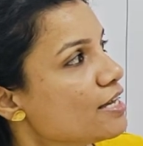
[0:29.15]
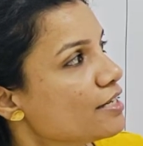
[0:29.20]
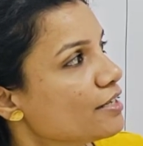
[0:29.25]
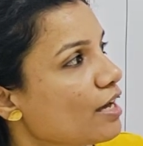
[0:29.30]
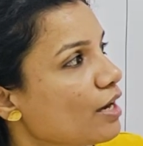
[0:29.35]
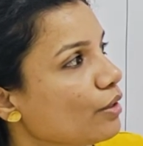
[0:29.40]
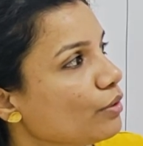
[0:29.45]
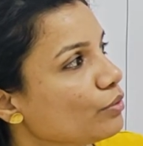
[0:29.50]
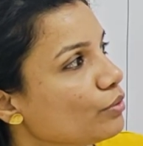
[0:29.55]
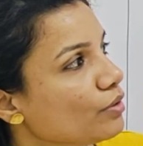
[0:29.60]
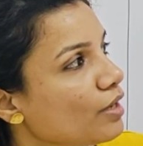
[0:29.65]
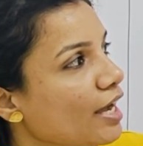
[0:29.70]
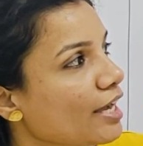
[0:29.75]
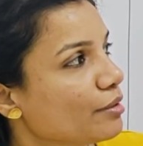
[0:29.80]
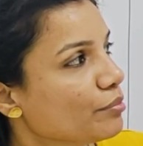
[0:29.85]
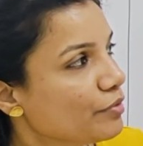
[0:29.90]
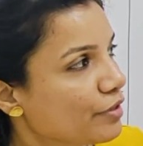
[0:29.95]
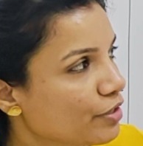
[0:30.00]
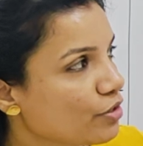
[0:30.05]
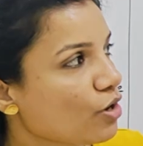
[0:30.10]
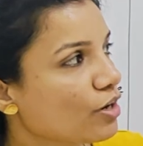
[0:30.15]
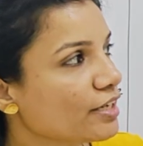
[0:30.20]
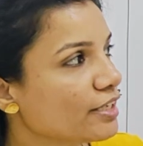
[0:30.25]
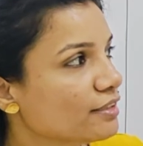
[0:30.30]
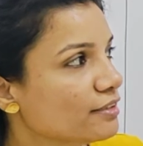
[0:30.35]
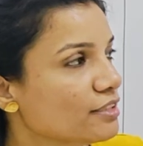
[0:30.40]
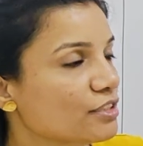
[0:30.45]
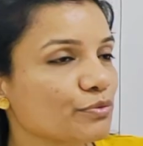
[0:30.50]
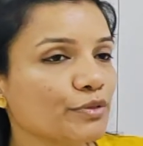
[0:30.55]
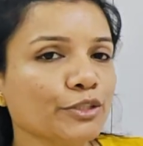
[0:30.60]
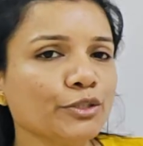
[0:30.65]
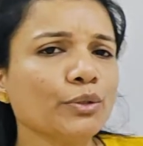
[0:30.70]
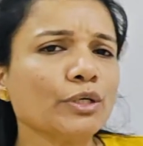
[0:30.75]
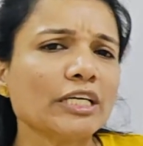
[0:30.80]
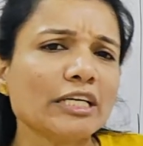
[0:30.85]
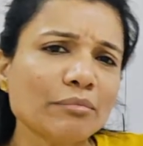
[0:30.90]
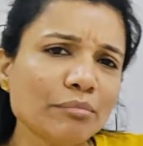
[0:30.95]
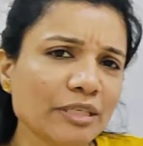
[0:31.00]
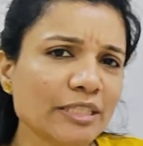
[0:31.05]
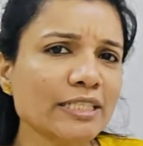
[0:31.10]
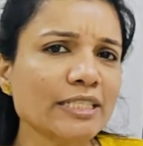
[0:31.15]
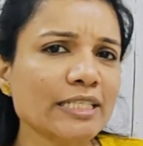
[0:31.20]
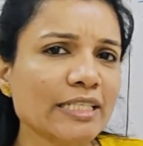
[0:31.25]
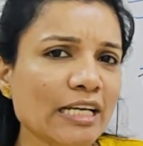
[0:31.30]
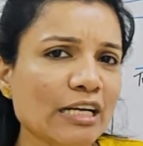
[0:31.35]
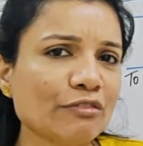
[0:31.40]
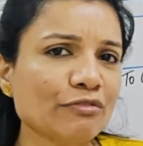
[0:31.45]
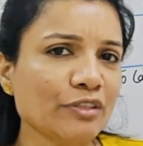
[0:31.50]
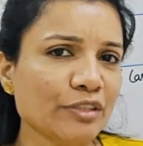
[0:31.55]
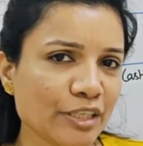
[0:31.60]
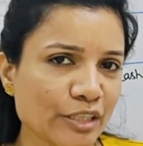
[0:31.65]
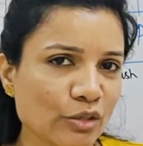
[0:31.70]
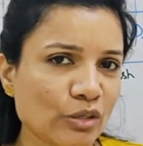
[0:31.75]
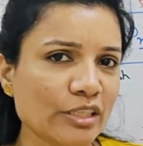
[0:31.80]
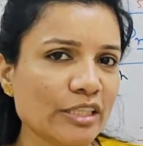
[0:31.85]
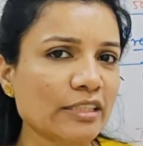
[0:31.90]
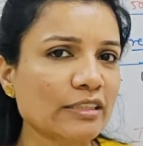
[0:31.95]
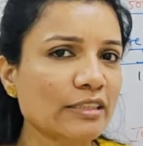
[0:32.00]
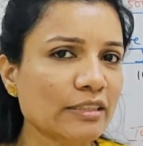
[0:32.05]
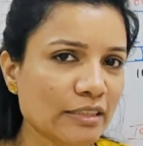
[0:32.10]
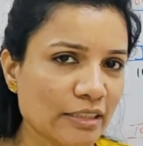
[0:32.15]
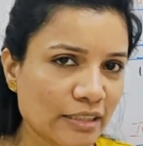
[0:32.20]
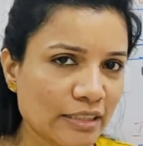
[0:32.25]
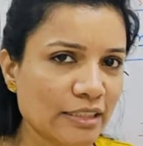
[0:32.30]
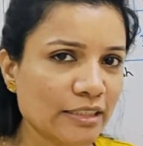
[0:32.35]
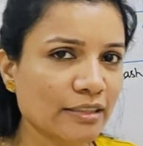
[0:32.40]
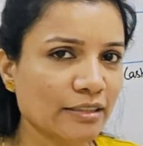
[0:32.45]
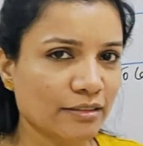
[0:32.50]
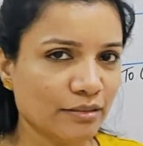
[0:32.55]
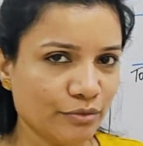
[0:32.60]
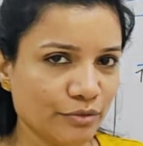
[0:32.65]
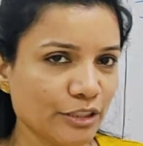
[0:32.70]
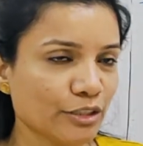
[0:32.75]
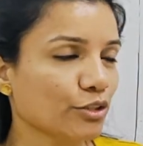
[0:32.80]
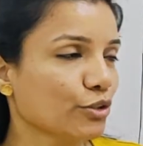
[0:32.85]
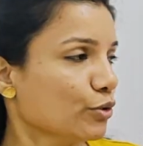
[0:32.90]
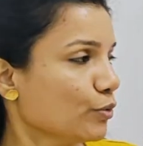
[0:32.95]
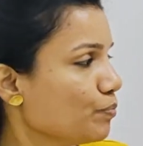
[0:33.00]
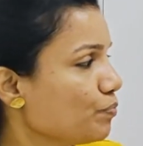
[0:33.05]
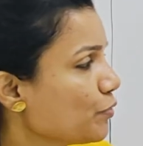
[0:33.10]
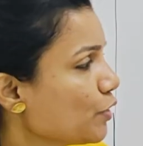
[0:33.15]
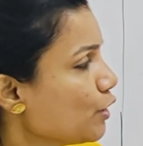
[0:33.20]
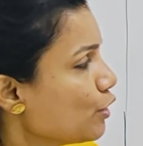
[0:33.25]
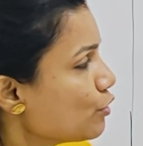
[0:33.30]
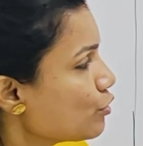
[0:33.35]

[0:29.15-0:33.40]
Now I am recording this video immediately after recording the third video.